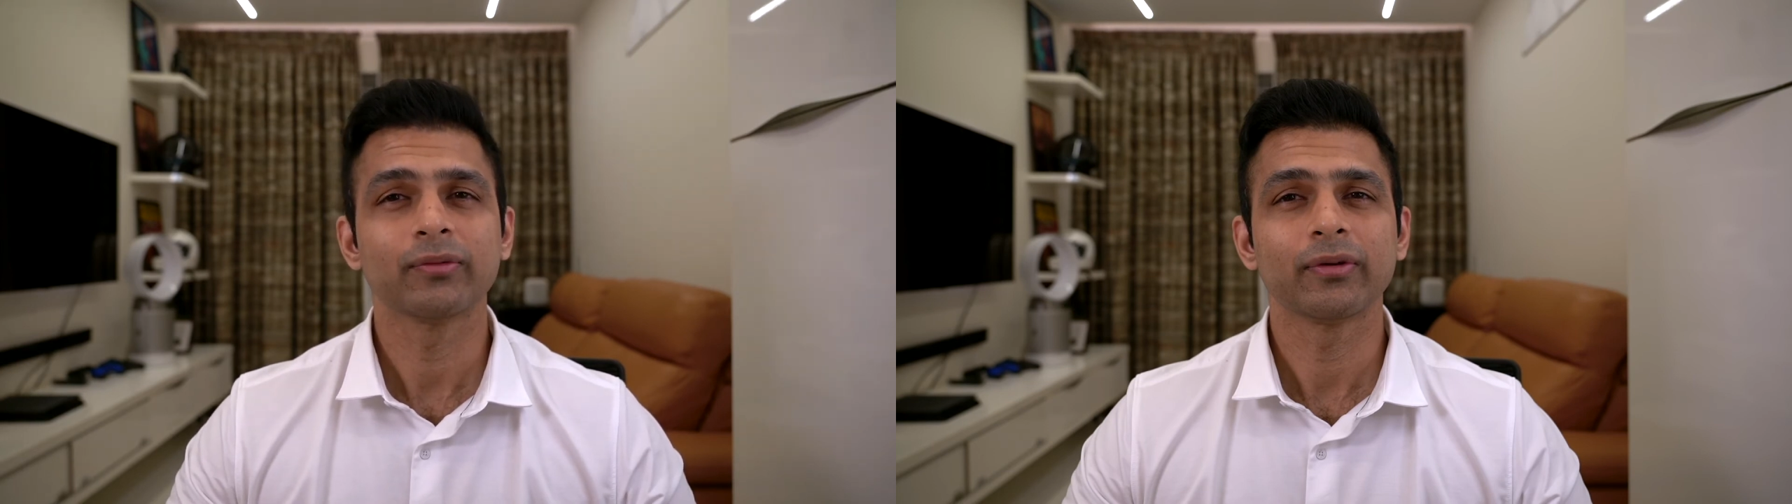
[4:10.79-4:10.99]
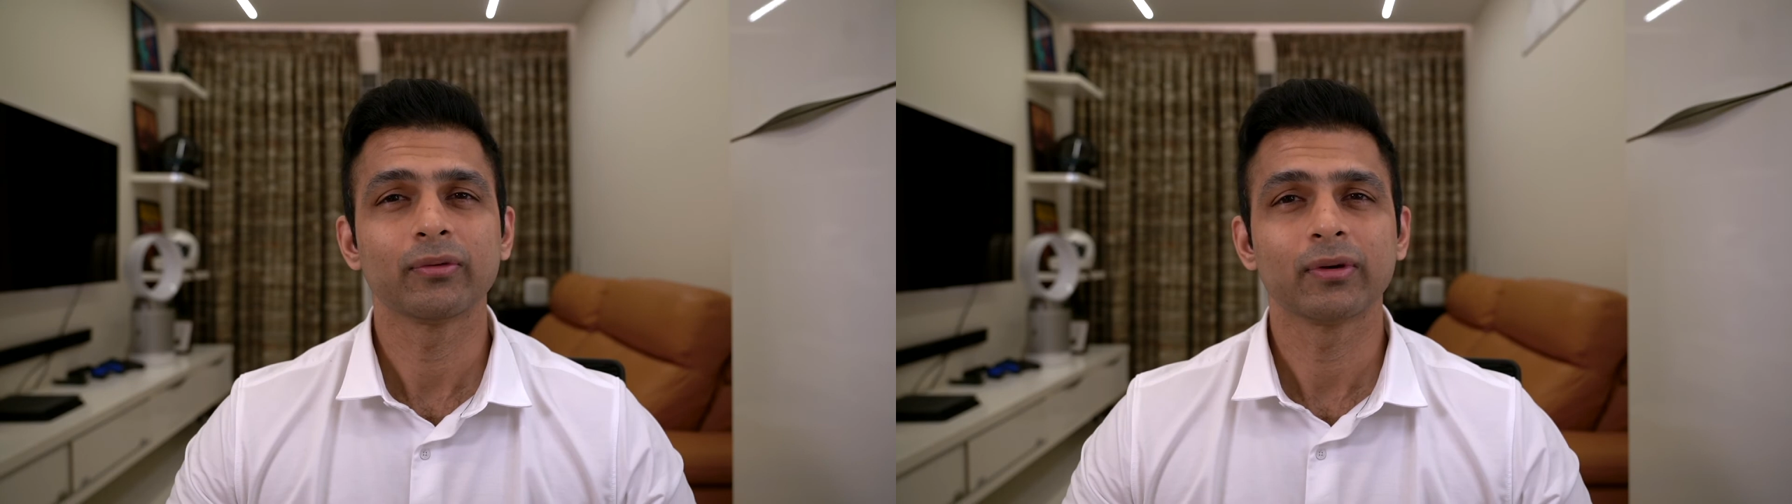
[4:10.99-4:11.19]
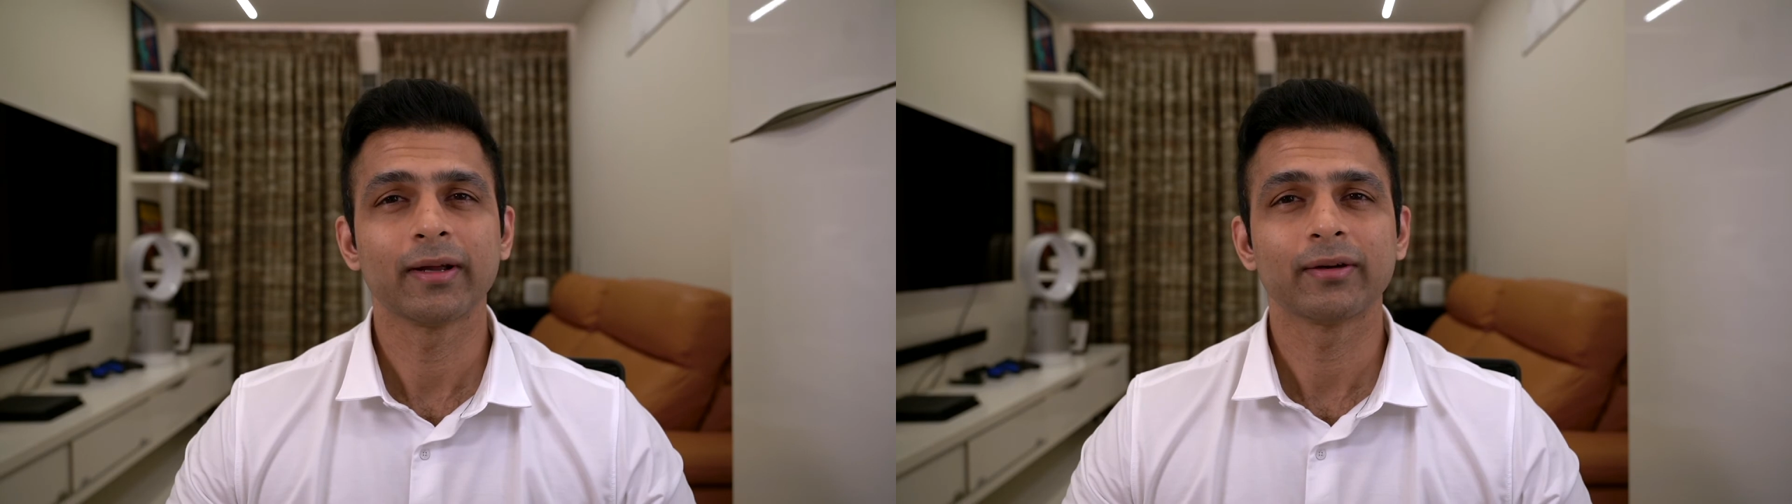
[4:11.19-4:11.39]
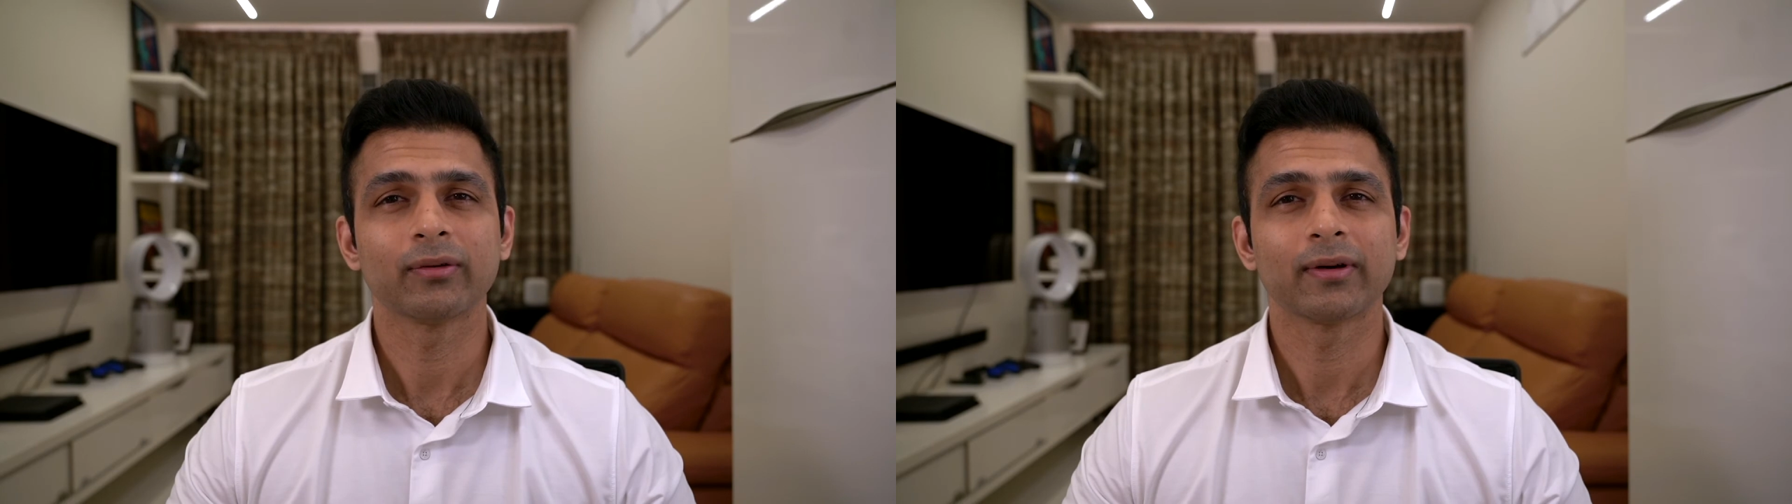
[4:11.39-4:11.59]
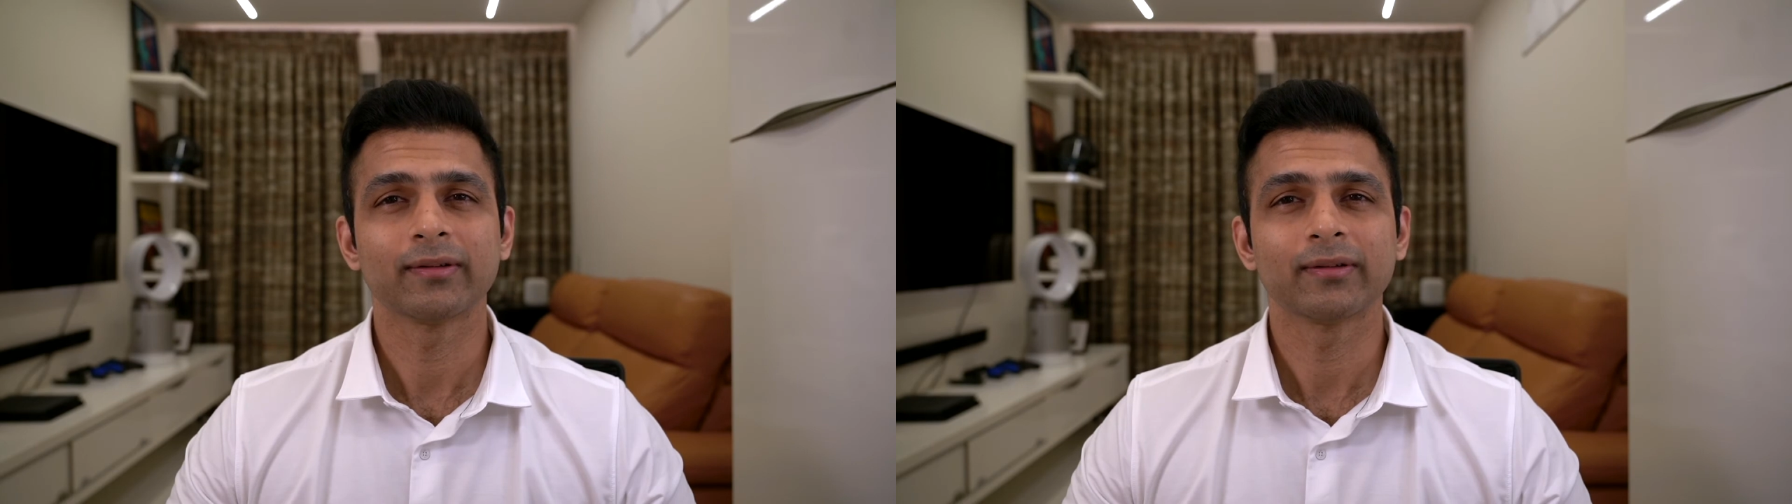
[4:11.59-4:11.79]
we would like to
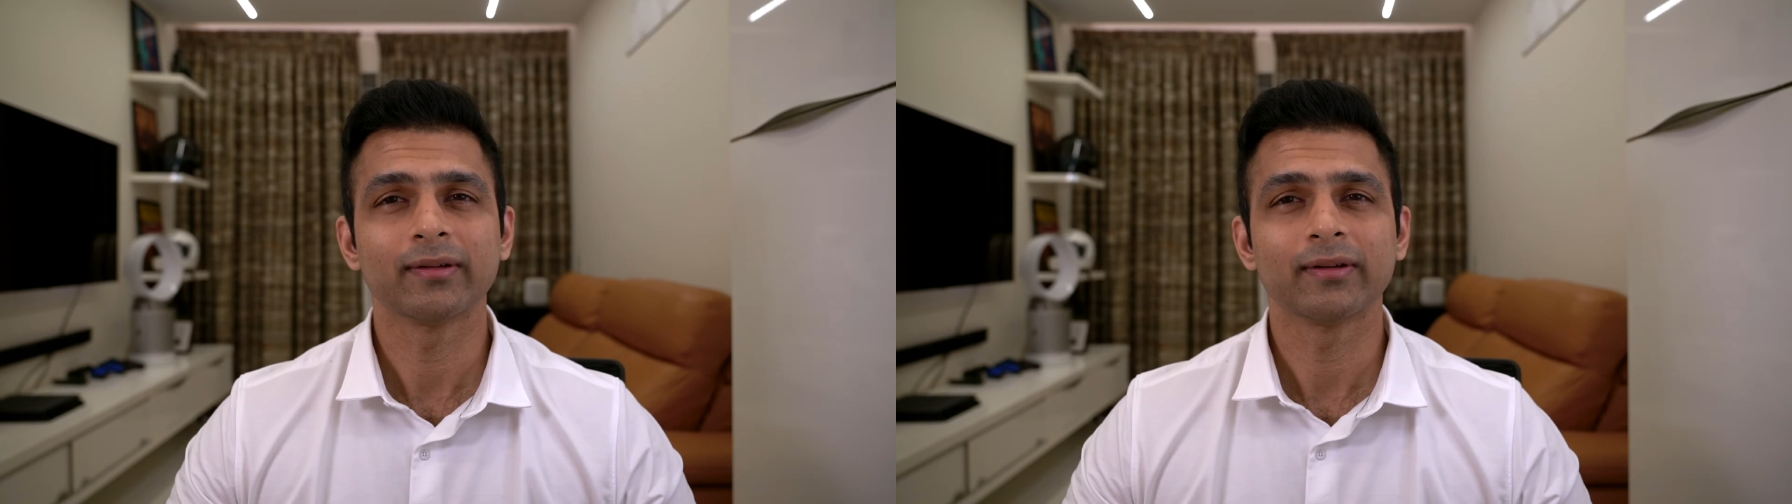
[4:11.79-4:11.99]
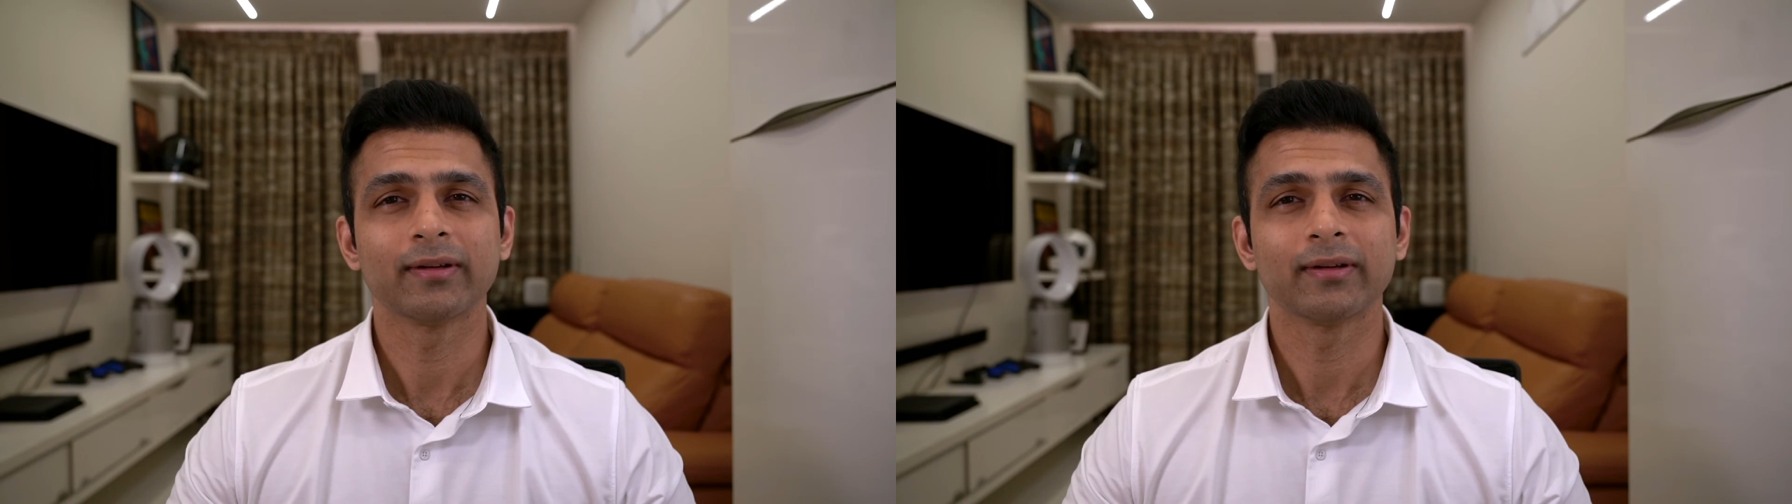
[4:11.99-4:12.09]
consider